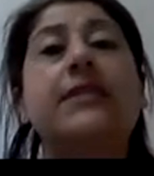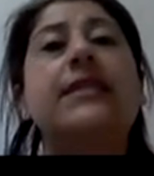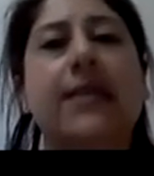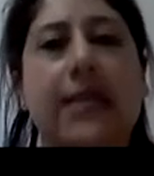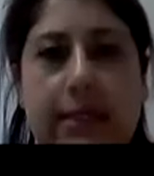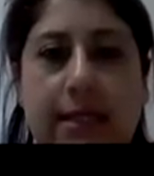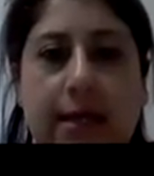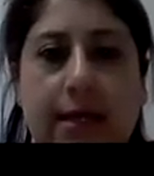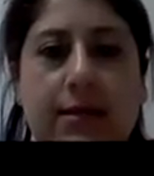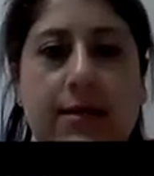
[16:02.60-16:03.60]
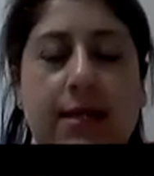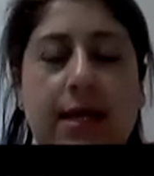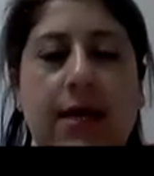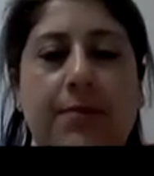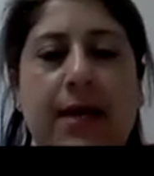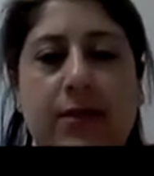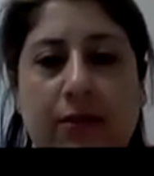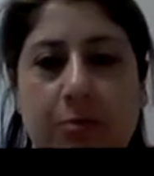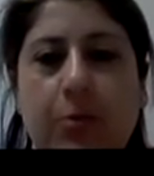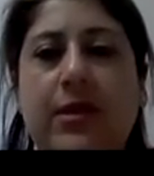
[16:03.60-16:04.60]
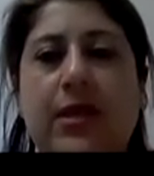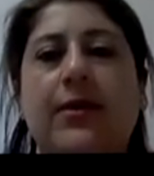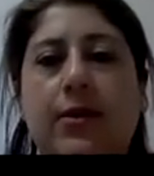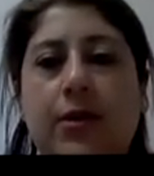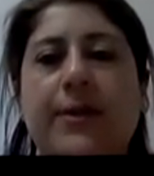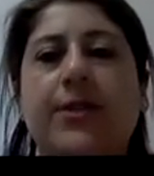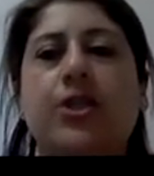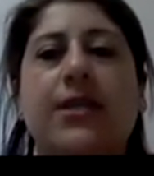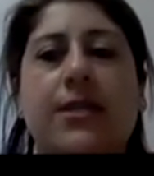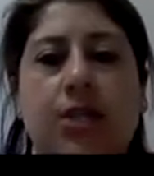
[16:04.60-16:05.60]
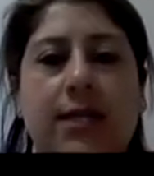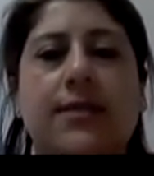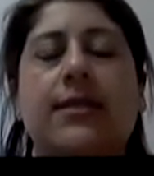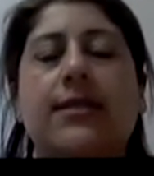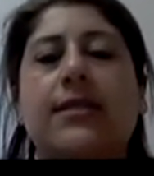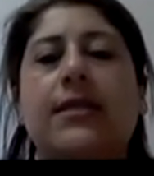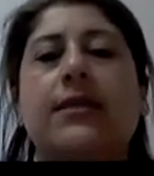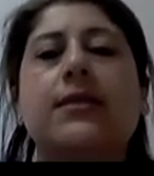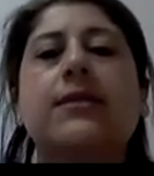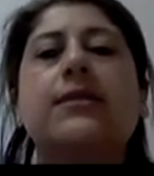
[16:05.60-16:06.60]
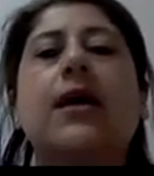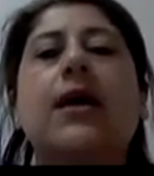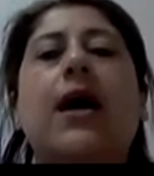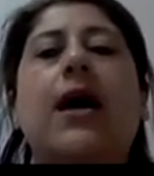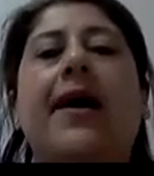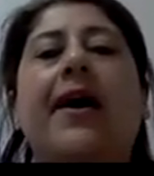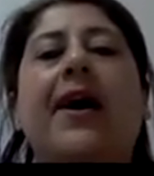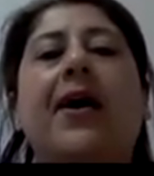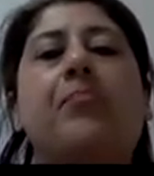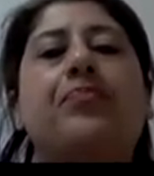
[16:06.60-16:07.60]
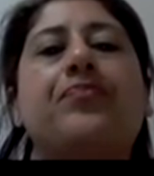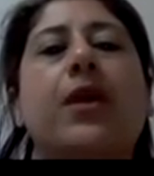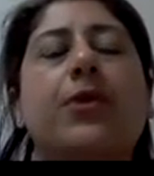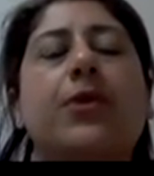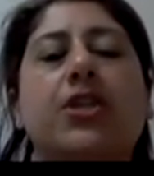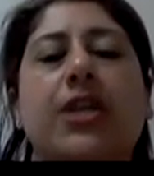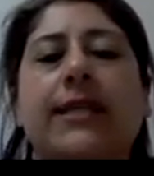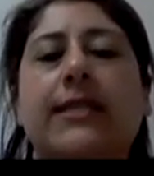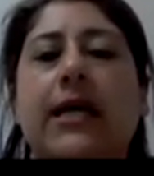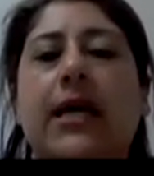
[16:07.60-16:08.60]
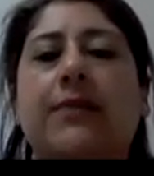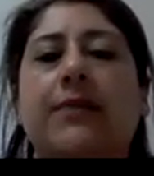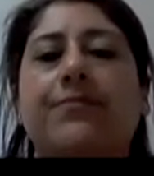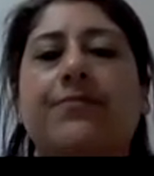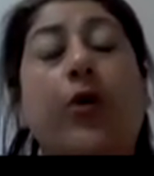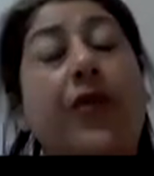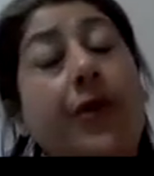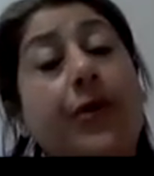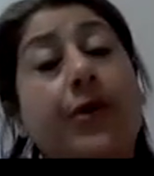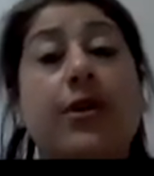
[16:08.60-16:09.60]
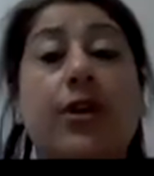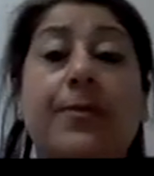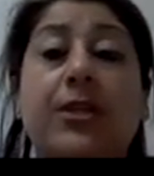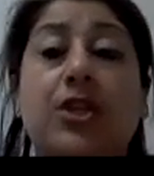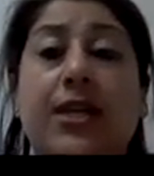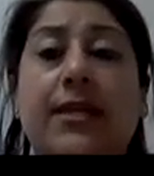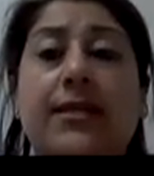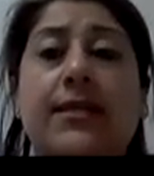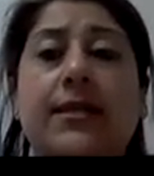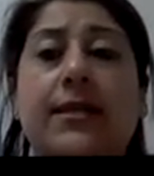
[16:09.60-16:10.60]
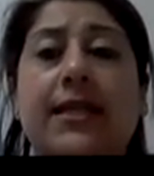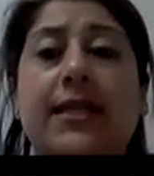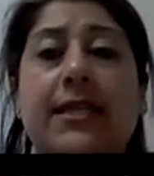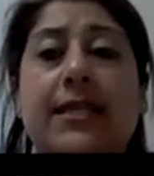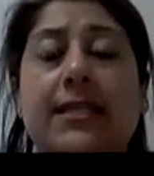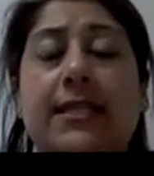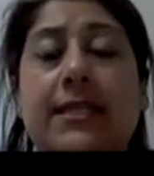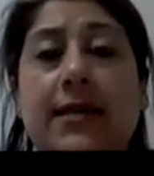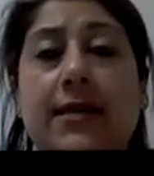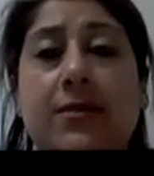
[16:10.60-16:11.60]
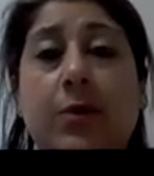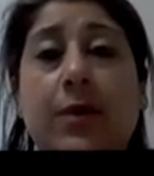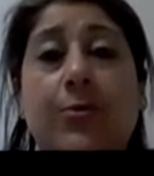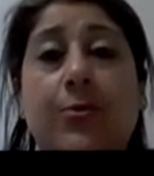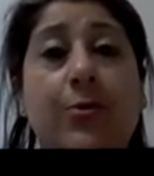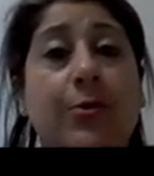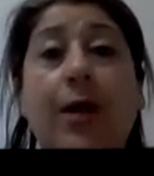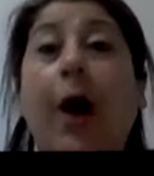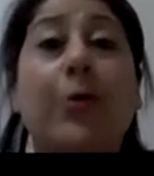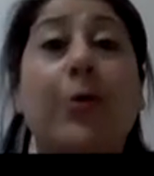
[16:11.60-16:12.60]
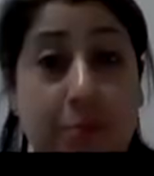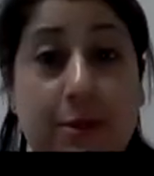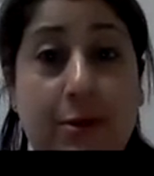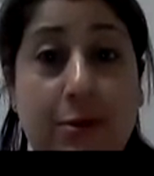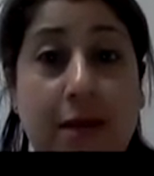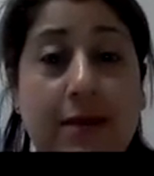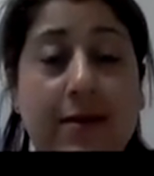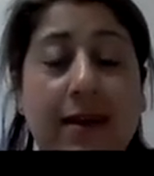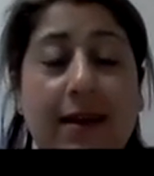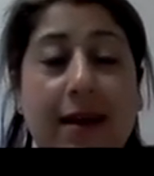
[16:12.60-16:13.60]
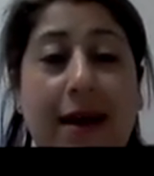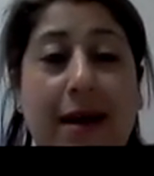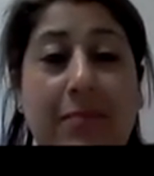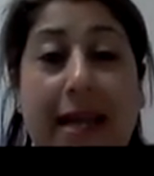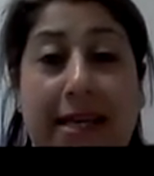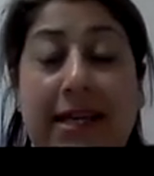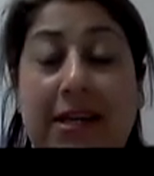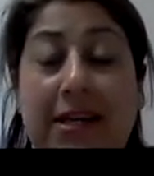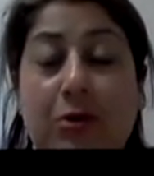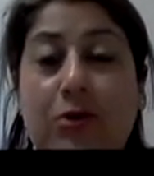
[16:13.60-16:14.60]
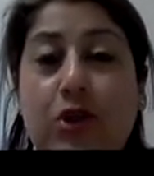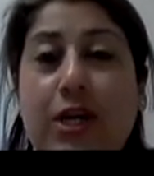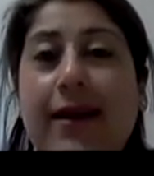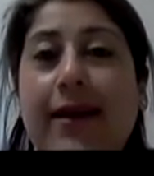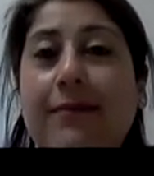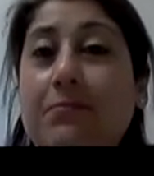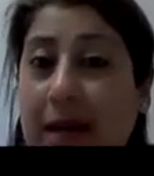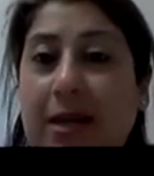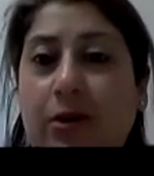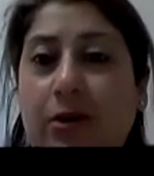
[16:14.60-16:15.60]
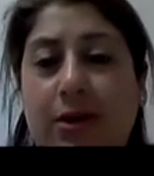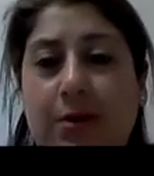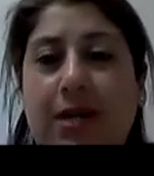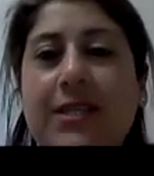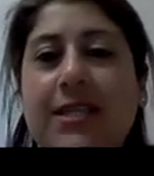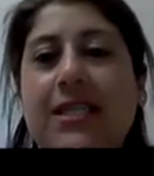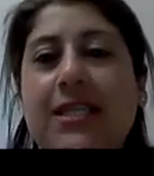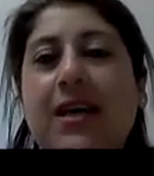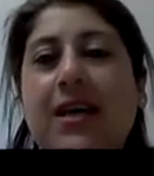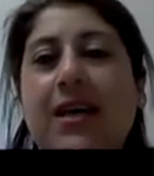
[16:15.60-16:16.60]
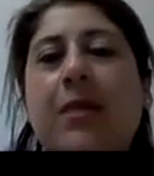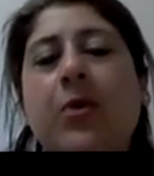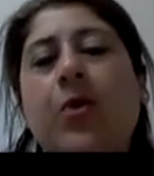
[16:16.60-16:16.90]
are ridiculous things, as I've put there, ergonomic chairs, jousting sticks, projector, although ergonomic chairs in these days when we're all at home Zooming and needing a good chair, maybe not so irrelevant.